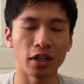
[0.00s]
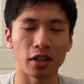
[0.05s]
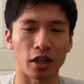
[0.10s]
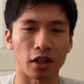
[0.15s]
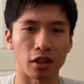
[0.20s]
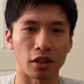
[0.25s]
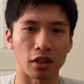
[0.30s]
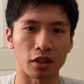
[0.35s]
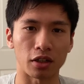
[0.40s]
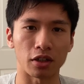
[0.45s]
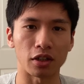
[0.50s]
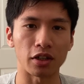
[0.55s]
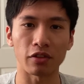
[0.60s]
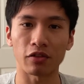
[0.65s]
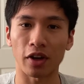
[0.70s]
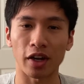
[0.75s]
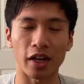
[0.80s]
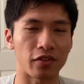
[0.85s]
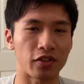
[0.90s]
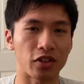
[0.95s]
Uh, if
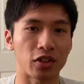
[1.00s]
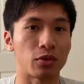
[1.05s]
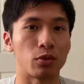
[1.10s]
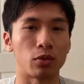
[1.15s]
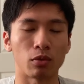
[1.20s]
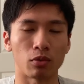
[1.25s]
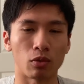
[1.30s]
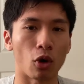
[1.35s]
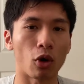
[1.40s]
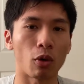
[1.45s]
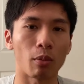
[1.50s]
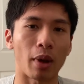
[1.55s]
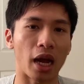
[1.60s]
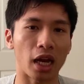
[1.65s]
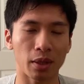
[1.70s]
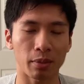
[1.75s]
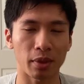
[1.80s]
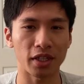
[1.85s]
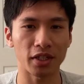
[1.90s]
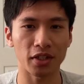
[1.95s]
I have to roll
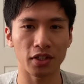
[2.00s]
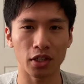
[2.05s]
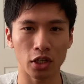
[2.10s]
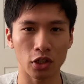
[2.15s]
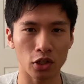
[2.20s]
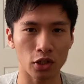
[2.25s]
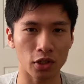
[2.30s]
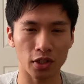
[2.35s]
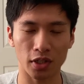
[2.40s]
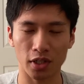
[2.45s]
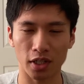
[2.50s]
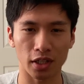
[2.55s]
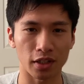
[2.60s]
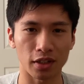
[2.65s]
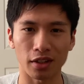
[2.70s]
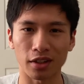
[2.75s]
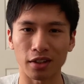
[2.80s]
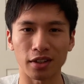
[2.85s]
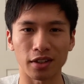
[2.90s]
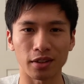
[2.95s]
back my decisions,
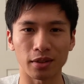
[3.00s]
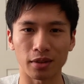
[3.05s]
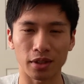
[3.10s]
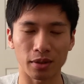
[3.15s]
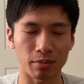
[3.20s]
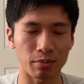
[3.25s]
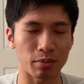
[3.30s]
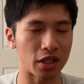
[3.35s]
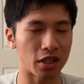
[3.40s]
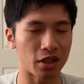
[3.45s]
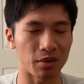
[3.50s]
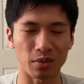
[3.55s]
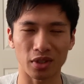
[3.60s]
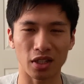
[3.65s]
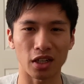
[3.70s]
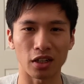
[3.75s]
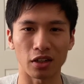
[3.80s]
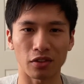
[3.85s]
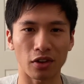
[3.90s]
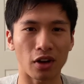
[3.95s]
then it, it becomes
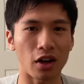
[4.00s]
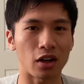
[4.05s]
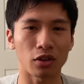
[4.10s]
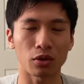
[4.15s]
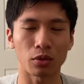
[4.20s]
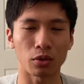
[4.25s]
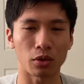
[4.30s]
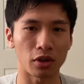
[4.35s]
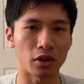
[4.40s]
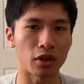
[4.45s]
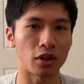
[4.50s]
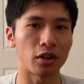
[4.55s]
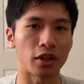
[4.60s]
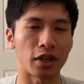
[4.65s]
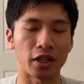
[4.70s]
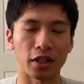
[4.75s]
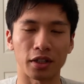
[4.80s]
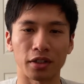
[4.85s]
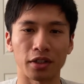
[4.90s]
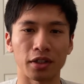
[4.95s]
kind of awkward
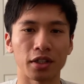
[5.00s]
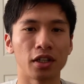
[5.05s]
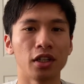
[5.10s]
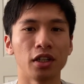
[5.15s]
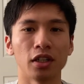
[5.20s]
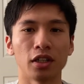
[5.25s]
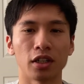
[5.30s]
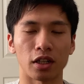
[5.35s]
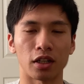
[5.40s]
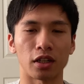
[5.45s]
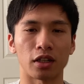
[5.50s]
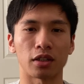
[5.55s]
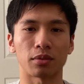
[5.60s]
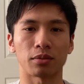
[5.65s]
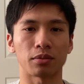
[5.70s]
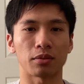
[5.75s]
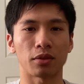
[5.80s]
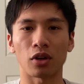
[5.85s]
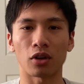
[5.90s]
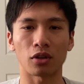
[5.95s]
and
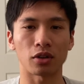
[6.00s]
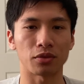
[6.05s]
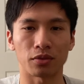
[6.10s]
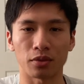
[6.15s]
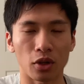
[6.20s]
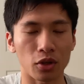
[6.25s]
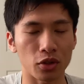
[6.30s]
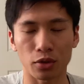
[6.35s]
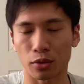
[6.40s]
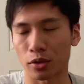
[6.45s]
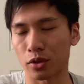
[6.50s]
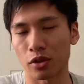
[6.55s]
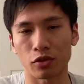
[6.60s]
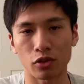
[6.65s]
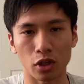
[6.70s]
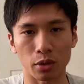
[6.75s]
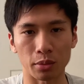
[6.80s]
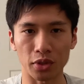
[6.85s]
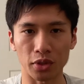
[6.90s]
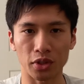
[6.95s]
um, all, all sorts of
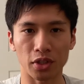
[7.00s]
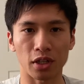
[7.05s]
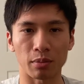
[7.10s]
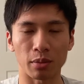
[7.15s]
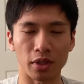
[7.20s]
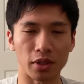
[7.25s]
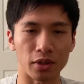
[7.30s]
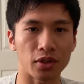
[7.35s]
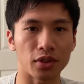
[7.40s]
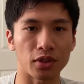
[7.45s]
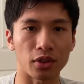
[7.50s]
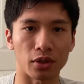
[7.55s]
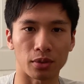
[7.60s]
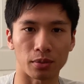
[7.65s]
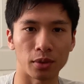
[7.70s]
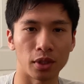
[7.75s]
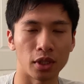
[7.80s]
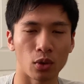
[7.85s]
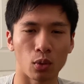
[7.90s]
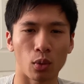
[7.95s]
troubles come in. So
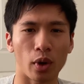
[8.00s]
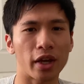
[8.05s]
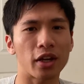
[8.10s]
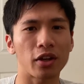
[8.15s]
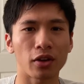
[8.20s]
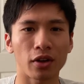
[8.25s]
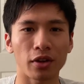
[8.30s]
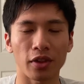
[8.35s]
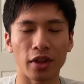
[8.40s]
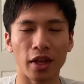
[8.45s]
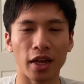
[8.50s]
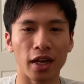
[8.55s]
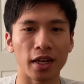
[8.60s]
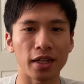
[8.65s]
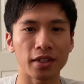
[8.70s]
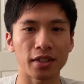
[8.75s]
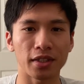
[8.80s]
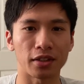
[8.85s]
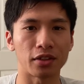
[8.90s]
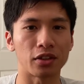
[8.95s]
waiting on
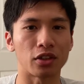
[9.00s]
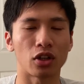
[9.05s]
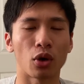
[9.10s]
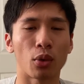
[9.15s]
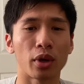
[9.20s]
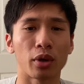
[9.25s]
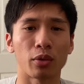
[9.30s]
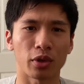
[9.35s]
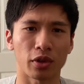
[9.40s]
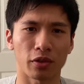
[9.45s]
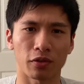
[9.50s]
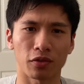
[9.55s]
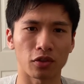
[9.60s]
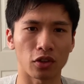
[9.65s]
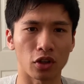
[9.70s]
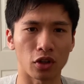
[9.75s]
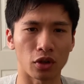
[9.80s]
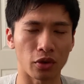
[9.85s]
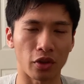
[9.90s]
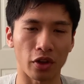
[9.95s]
that and going with a the
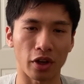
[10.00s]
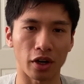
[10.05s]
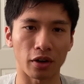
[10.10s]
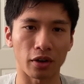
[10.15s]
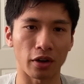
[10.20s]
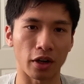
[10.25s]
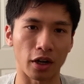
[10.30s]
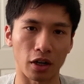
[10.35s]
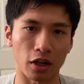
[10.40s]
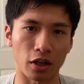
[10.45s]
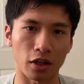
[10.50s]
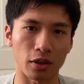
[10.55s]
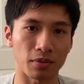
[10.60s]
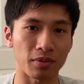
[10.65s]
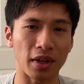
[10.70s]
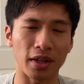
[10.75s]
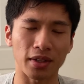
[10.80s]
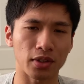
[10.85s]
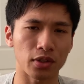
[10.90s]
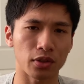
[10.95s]
flow there, uh,
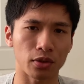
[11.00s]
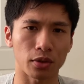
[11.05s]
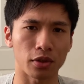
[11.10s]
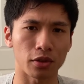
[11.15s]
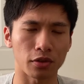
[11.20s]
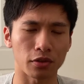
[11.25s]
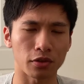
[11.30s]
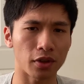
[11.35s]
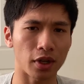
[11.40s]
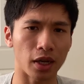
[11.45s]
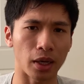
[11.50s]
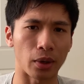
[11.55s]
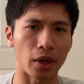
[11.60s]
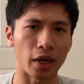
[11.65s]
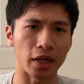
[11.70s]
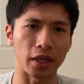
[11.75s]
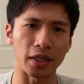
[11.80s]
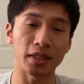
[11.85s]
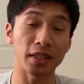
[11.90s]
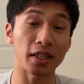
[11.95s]
that's sort of how
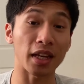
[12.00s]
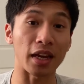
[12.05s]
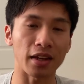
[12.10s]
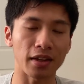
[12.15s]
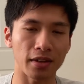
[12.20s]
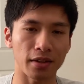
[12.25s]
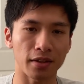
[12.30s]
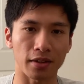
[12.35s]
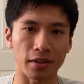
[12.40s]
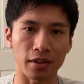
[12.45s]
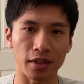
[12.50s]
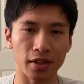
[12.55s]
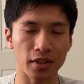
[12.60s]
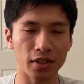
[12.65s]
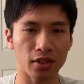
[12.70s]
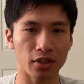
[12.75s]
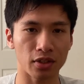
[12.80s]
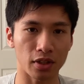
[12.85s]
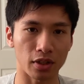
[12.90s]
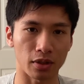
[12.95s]
I take
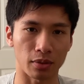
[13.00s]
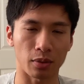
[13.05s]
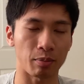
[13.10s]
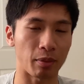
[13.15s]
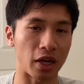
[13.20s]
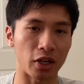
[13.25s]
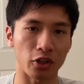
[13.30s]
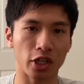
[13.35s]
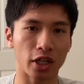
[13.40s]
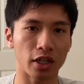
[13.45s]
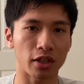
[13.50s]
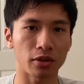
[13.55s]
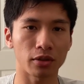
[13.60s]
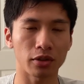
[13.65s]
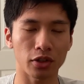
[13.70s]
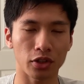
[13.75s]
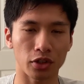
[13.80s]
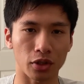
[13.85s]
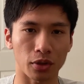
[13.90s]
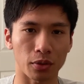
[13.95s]
this in my channel.
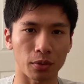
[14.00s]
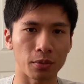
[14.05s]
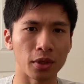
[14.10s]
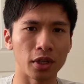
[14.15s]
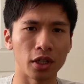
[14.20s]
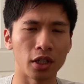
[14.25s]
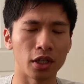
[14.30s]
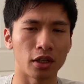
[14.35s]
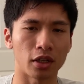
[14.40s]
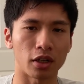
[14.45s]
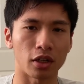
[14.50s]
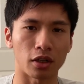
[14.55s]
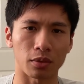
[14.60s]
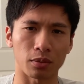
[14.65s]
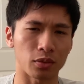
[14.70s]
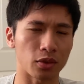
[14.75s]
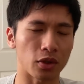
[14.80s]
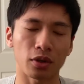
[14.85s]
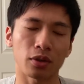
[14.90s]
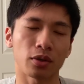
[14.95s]
So uh,
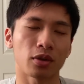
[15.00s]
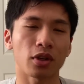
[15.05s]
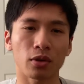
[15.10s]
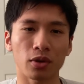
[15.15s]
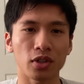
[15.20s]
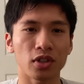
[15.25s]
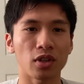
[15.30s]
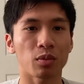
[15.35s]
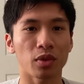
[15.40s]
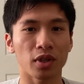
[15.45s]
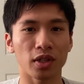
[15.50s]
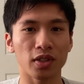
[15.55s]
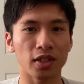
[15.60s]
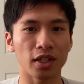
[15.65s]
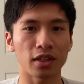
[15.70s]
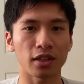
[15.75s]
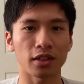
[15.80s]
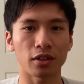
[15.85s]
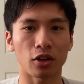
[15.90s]
there, there are some things that